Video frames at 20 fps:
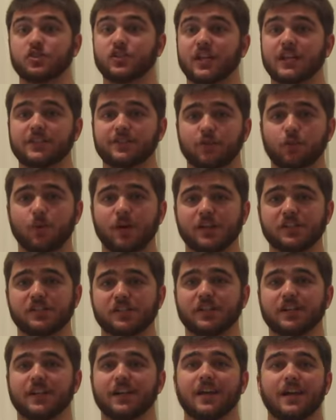So thanks for
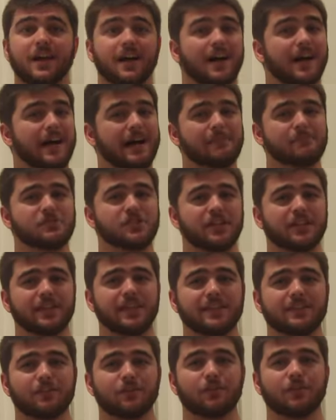watching. I'm Jay
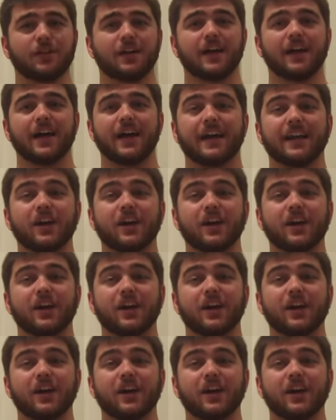Lethal,